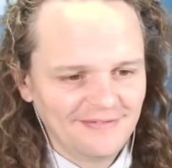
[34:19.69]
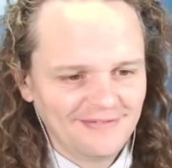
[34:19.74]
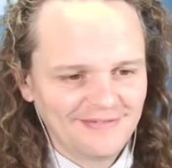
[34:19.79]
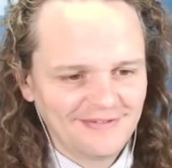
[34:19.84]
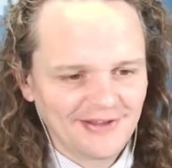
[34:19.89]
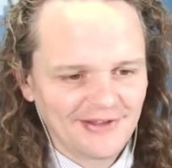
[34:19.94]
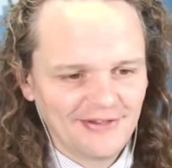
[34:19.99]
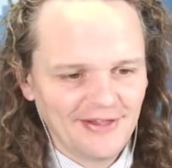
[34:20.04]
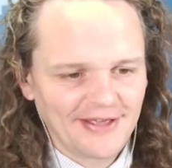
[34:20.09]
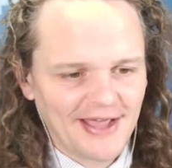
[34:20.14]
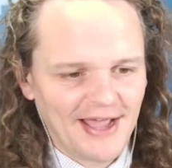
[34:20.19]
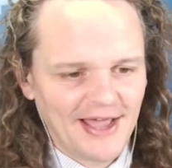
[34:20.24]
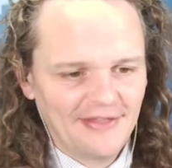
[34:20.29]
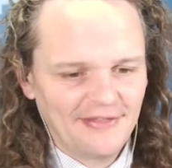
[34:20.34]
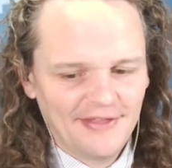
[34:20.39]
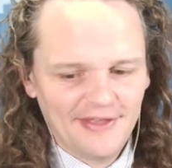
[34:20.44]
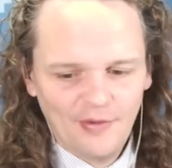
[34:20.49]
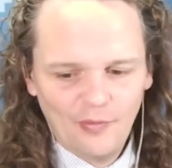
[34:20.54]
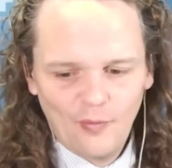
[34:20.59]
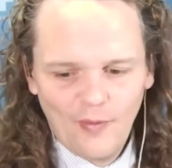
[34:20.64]
click on
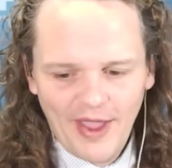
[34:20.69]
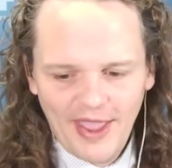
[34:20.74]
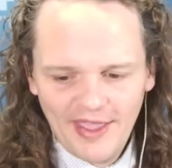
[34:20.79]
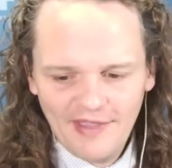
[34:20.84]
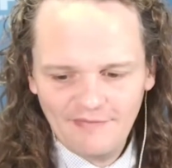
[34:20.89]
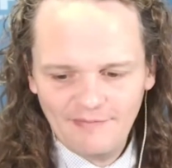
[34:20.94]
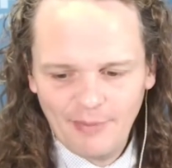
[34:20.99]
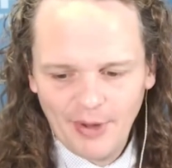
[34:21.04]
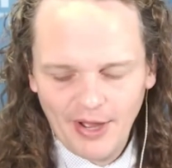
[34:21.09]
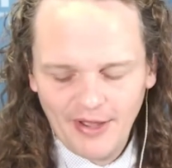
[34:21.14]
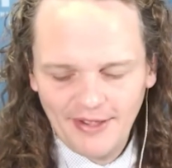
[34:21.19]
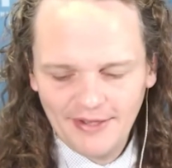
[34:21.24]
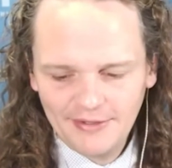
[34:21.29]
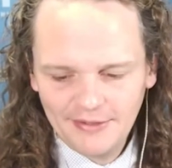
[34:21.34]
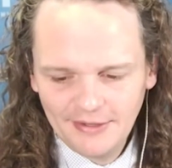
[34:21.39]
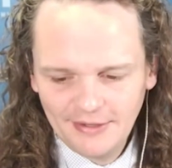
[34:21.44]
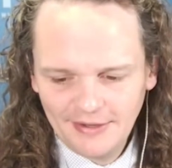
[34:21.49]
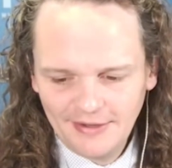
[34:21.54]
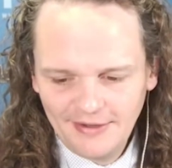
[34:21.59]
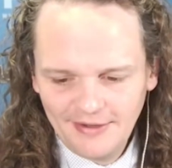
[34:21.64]
the wave
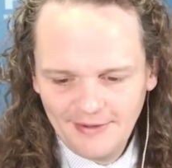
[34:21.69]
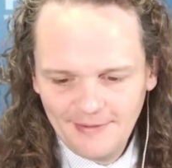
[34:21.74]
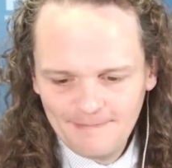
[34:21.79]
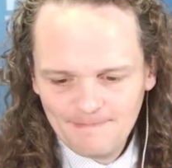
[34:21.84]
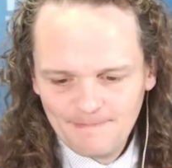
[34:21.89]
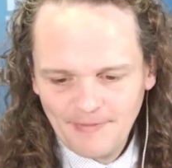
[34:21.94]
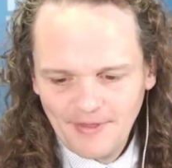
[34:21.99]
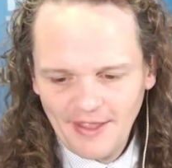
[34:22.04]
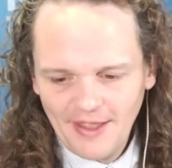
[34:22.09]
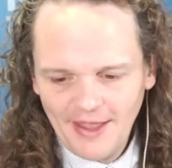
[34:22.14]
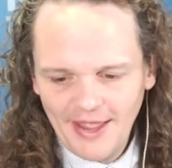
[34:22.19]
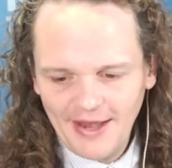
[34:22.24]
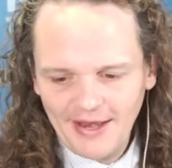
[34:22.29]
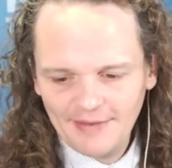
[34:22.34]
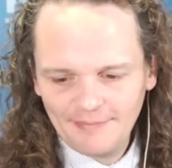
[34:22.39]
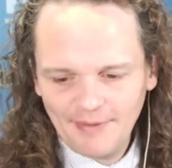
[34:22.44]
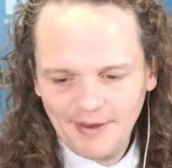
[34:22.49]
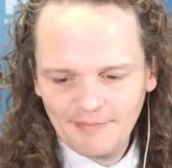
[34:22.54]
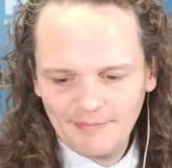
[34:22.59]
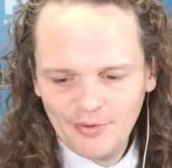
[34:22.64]
button and it
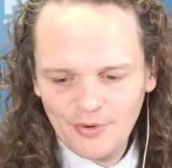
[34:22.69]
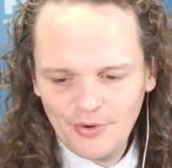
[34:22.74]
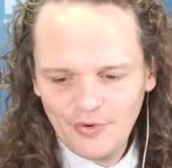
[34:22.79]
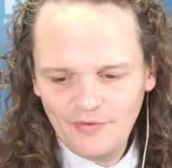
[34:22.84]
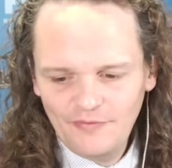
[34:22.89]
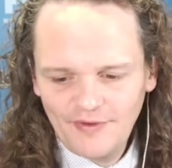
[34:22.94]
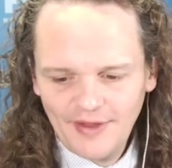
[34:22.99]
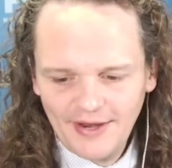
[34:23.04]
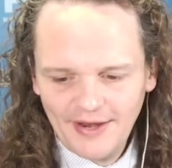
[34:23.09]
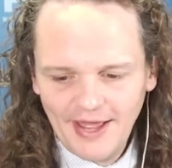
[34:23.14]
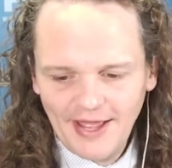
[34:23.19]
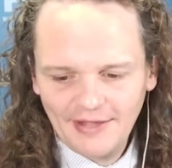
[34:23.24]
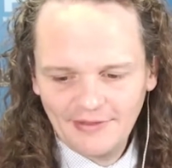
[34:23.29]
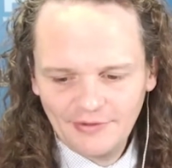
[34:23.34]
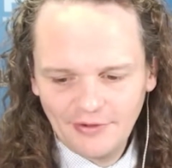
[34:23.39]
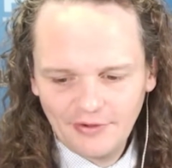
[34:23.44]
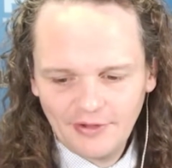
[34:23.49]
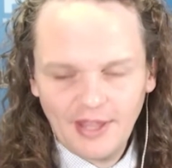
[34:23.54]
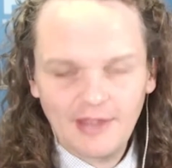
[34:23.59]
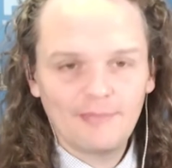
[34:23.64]
had been moved and I
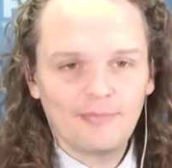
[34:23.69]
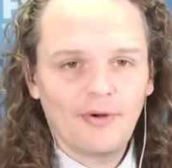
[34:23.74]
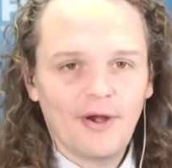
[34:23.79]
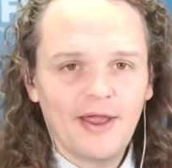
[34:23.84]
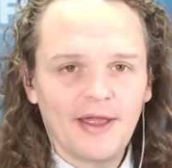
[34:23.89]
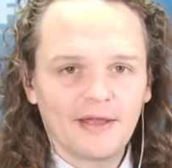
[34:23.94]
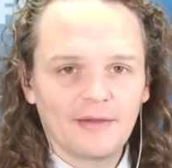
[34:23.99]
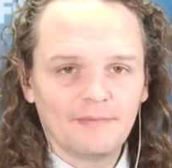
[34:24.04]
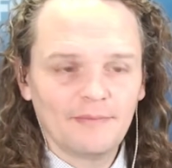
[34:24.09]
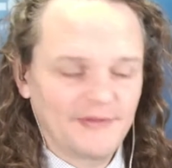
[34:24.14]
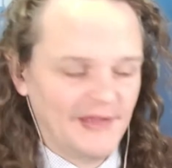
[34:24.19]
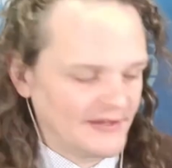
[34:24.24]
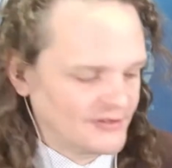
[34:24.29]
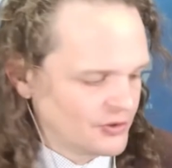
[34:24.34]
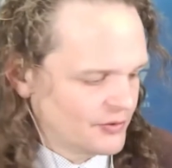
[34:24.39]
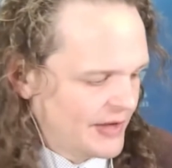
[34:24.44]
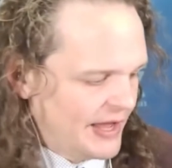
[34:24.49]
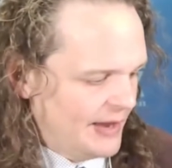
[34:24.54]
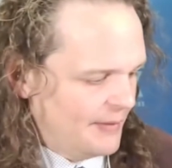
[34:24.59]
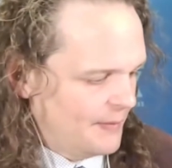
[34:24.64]
took a break. But that's
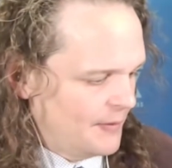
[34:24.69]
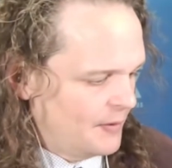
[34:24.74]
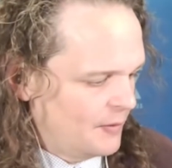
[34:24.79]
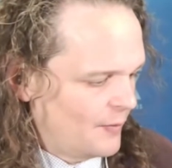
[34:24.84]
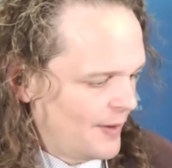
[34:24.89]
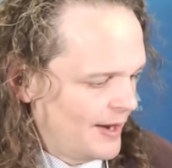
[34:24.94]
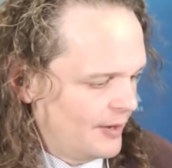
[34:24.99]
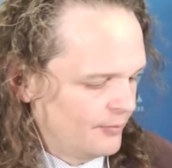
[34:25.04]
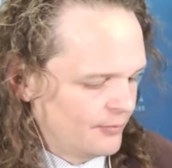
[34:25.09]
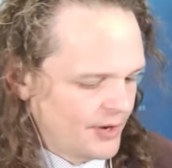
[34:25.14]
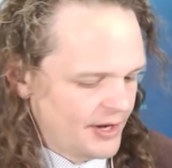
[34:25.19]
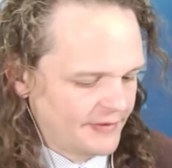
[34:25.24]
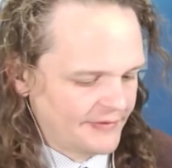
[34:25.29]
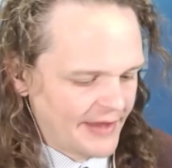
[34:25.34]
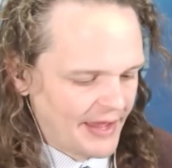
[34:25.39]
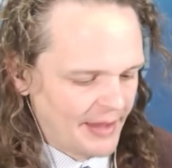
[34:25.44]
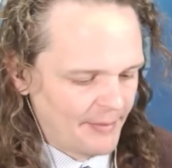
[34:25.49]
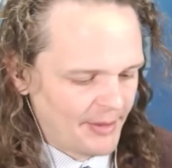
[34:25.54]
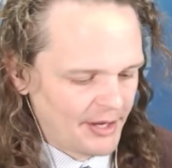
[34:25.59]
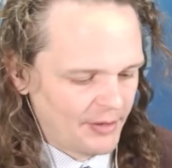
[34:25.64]
okay. We were around break
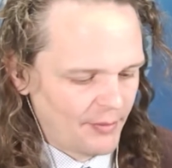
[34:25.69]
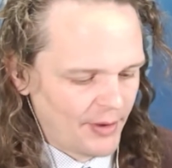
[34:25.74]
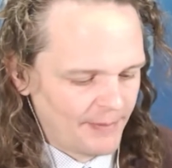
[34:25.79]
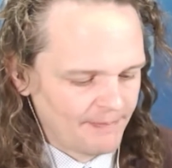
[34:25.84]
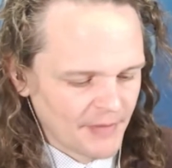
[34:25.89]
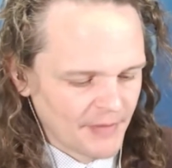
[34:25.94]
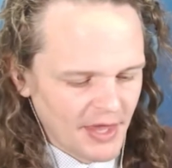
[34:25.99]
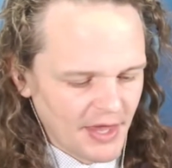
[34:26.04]
time anyway.